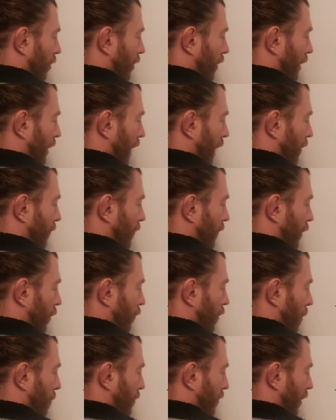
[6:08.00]
in the last video,
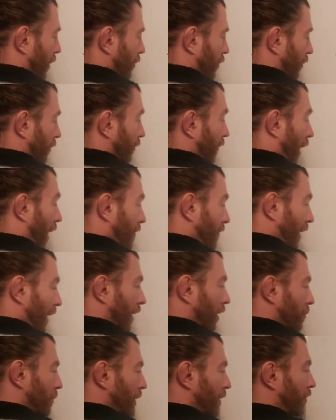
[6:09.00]
represents the 5
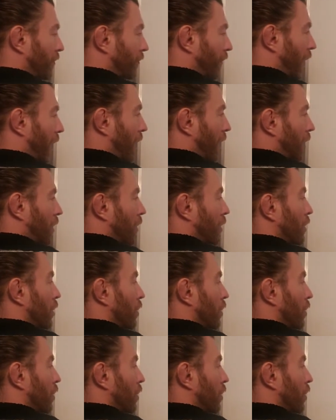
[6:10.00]
elements: fire,